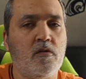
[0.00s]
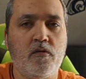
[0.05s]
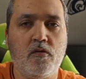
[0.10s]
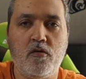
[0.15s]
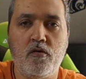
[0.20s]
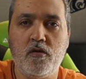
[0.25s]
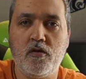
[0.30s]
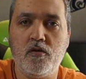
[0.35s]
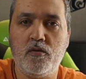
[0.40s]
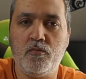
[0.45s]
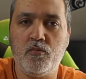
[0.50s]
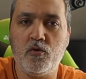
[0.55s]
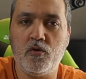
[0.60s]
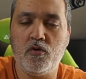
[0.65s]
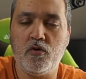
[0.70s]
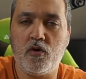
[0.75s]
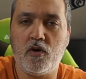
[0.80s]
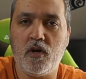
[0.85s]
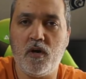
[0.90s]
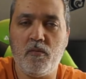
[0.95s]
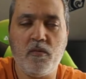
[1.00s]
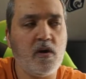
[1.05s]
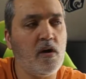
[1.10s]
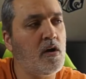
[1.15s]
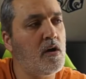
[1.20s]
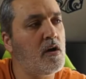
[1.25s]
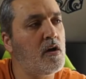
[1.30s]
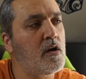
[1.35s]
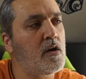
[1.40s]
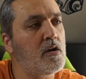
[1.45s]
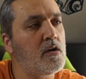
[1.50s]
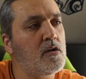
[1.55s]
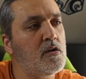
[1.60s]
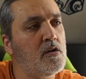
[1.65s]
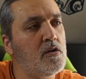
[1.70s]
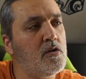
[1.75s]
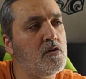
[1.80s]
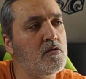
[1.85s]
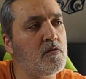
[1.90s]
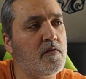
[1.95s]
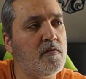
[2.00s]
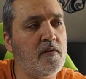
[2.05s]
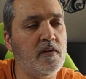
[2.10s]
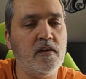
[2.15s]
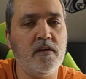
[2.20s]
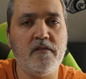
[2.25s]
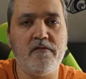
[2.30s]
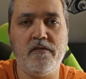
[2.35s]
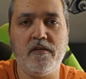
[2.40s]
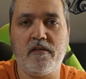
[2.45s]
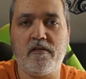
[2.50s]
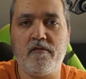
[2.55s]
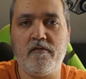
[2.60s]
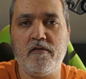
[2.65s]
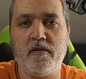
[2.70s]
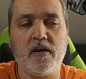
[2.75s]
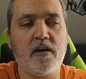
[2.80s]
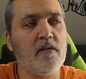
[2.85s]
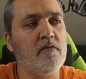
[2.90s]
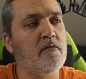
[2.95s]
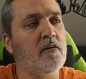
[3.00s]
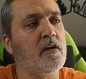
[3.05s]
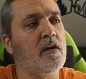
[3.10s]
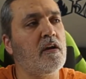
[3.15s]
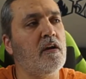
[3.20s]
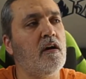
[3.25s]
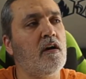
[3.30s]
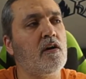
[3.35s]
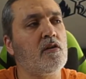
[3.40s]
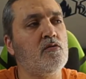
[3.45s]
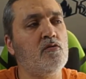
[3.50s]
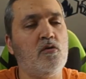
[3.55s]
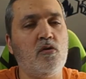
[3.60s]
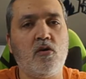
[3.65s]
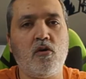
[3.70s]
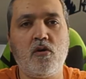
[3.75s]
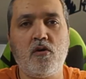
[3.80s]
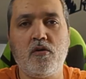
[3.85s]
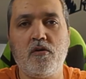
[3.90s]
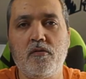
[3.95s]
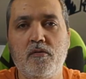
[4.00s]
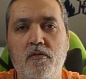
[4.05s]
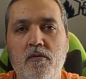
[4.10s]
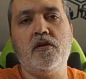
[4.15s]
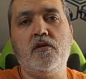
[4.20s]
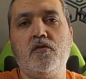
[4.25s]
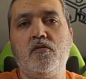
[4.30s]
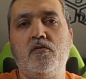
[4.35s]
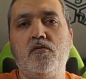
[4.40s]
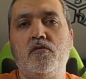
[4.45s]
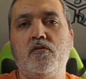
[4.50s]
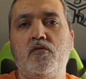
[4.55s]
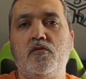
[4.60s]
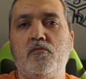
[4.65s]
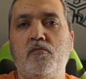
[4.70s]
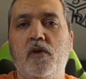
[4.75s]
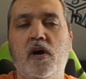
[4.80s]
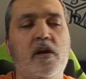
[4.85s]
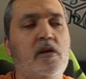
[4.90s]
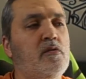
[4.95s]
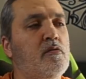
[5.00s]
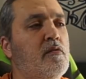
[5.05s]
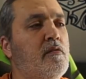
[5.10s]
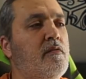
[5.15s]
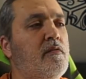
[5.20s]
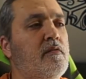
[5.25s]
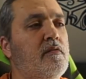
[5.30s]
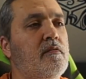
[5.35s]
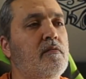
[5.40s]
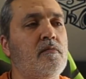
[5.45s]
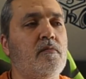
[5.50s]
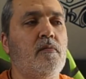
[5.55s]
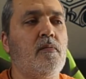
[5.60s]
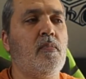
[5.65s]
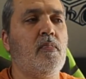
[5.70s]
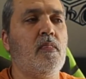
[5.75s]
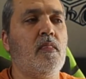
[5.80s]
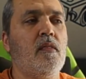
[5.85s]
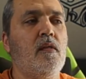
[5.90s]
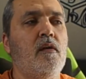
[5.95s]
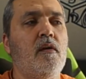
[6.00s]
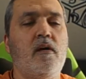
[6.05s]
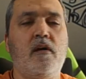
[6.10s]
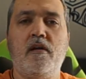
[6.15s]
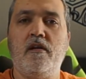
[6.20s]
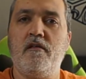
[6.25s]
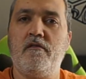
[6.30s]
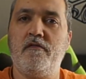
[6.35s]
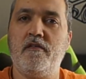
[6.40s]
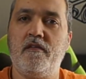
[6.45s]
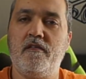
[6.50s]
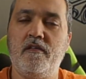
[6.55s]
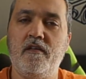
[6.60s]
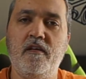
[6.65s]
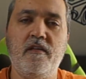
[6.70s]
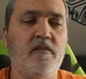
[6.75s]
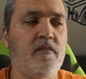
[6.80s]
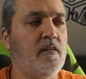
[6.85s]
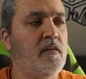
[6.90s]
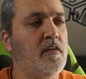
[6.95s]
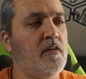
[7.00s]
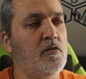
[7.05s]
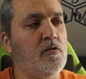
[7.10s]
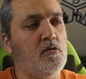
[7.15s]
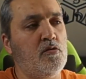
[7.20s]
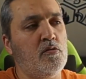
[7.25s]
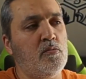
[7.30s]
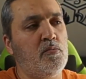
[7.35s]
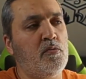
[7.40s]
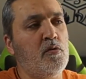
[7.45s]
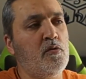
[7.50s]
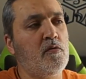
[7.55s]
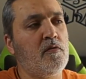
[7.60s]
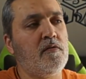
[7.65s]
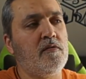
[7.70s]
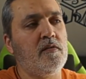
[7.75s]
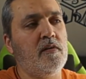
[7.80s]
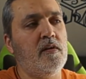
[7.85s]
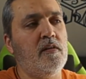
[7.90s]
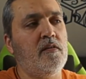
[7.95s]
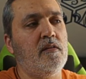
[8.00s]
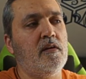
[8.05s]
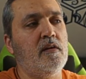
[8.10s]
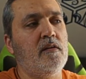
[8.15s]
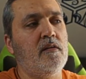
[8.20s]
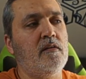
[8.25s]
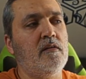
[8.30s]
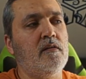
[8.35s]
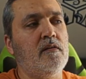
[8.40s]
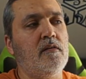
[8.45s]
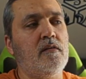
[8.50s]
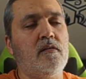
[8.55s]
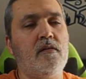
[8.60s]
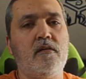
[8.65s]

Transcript: so you put your camera you see if it's very very hard to lock then you do minus and if it's easy you do plus and then